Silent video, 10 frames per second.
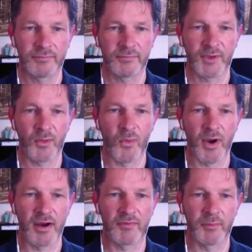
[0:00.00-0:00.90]
aware
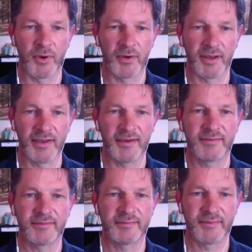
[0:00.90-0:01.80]
of the body.
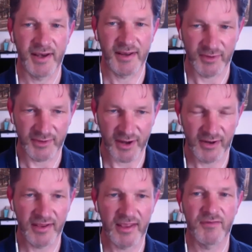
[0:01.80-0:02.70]
And
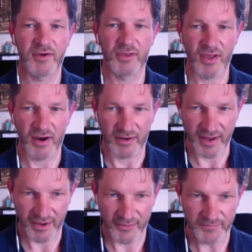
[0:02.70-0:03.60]
if you're there
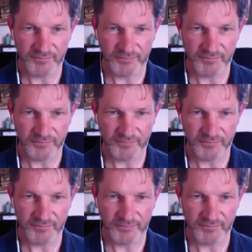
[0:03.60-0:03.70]
now,